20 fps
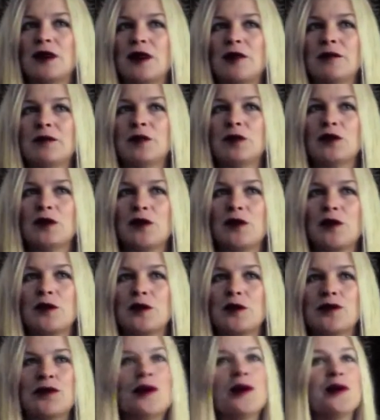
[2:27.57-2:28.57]
I'm not
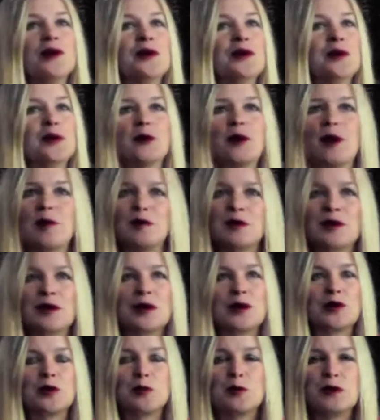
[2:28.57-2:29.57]
going to follow you, I'm not
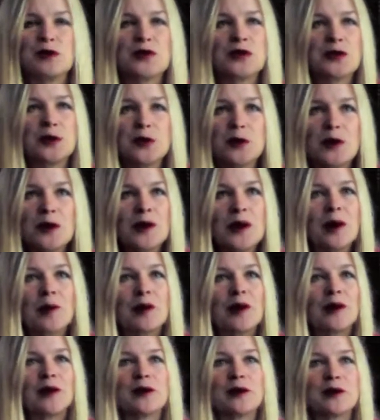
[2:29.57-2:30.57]
going to pursue you, I'm
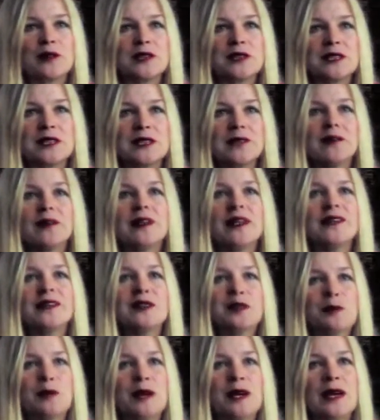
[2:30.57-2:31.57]
going to just leave, let
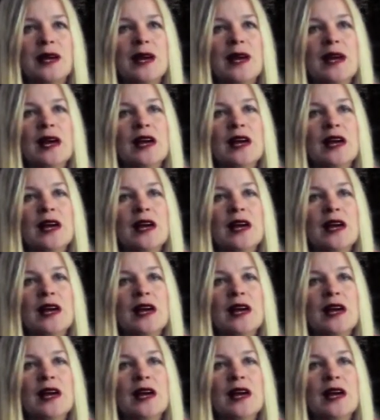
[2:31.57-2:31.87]
it be.